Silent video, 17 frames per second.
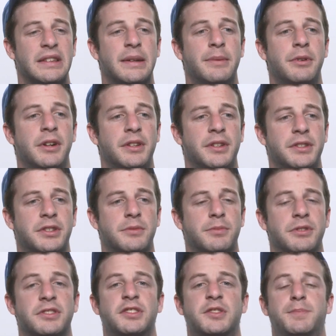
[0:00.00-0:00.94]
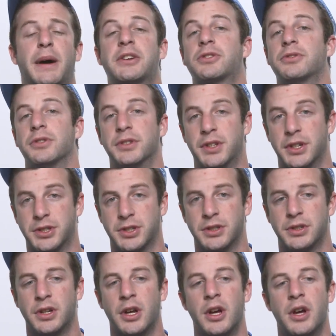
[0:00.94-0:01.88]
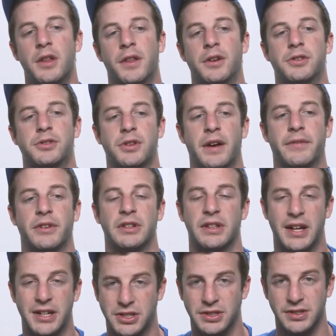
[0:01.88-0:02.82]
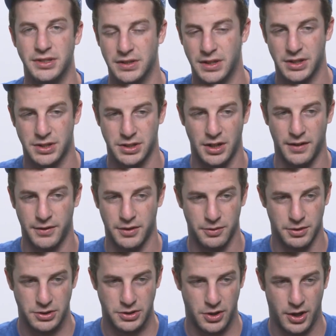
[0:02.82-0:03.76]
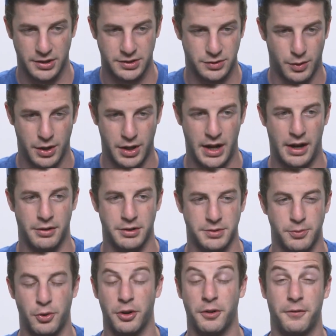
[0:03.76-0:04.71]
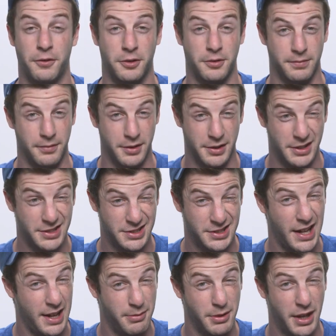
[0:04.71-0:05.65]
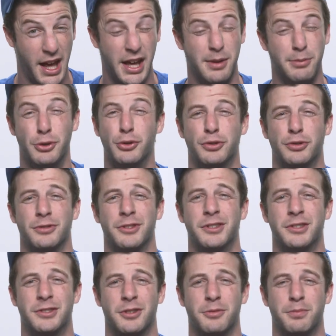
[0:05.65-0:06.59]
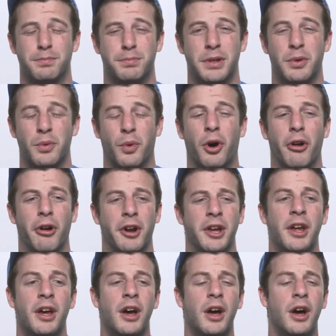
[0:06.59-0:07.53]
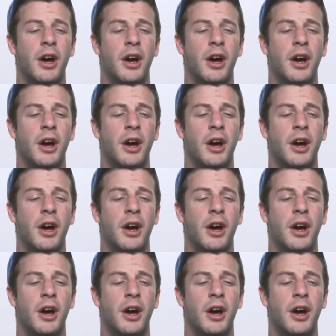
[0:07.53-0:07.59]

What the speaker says: limited edition, but special edition. They usually have a Legends edition of it, which costs $20 more for the same game usually, so be wary.